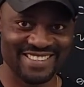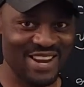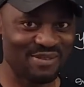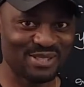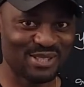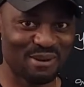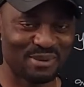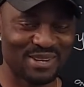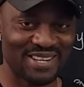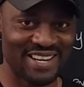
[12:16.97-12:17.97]
Never stop
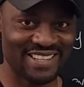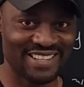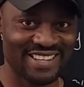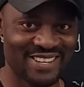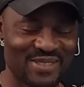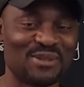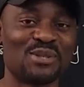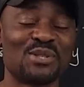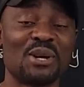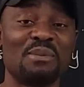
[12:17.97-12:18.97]
learning. Those
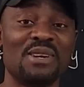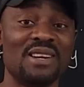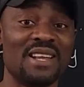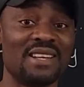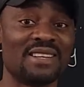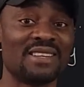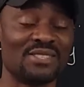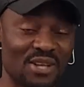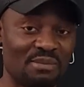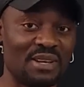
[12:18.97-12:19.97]
who stop learning,
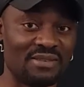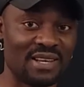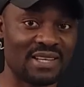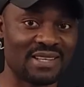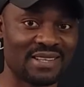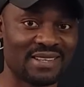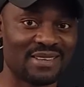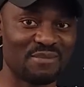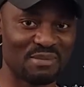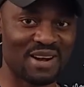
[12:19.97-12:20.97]
stop living. Bye